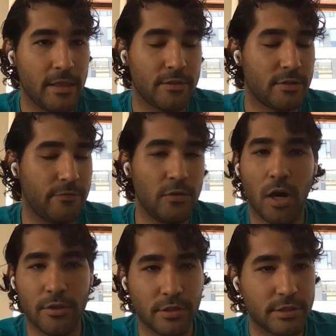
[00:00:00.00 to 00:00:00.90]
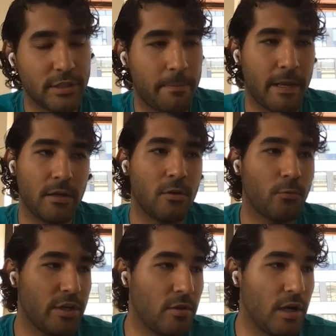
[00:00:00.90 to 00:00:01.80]
There's a few others depending
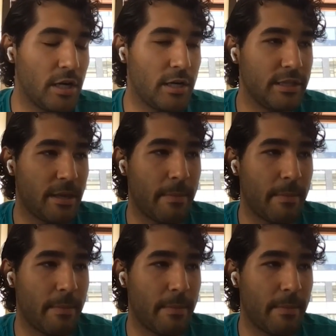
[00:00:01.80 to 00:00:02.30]
on where you are